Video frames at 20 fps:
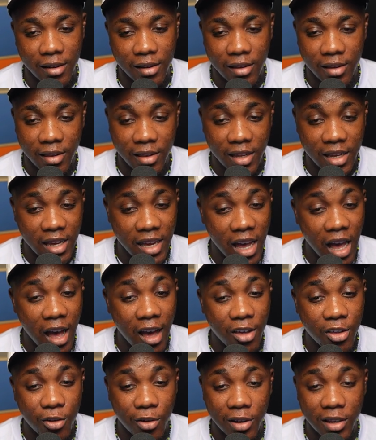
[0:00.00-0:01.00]
they
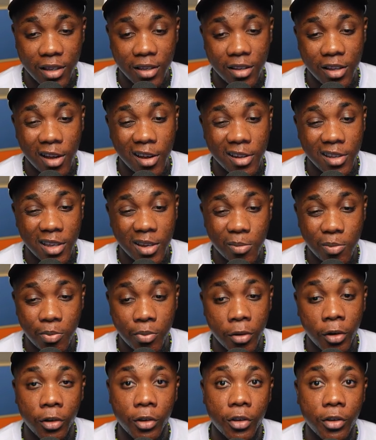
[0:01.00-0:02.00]
actually started
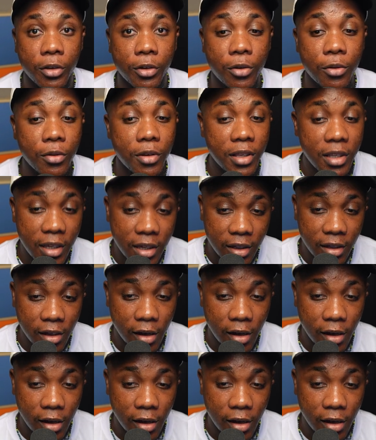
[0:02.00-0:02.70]
producing